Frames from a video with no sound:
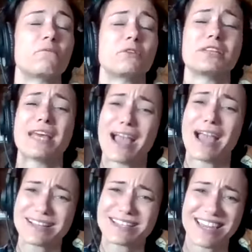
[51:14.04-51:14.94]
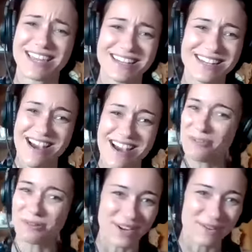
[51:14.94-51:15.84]
relax and
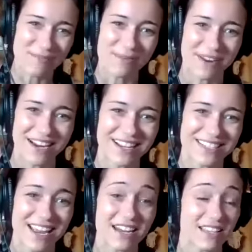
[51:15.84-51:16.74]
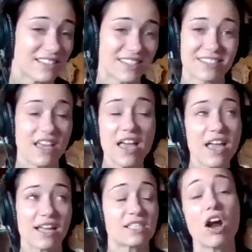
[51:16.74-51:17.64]
not worry about my anxieties.
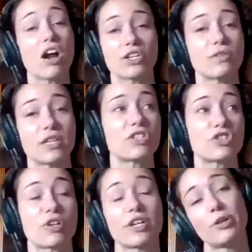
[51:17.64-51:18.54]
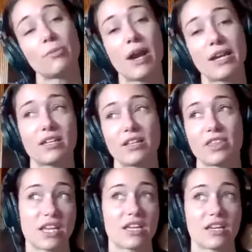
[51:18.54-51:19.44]
It's hard. You need to trick your mind into
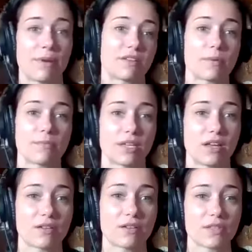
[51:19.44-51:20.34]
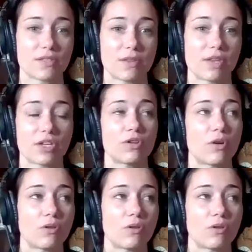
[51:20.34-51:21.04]
thinking about something else so that you